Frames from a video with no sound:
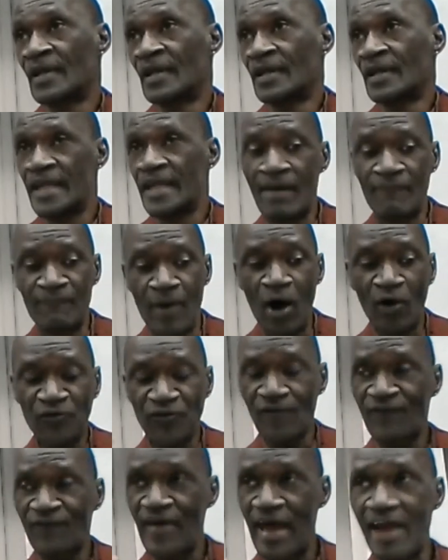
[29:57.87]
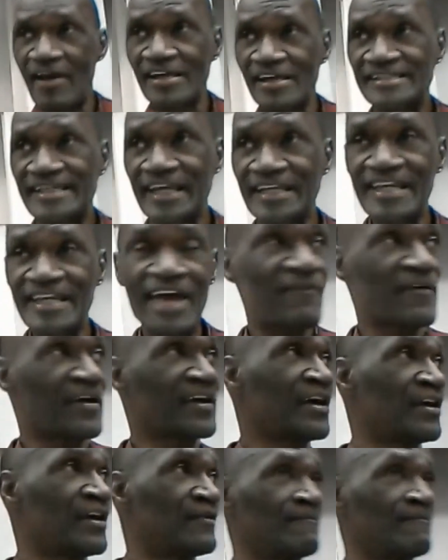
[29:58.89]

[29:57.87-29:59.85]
Now, both are very significant.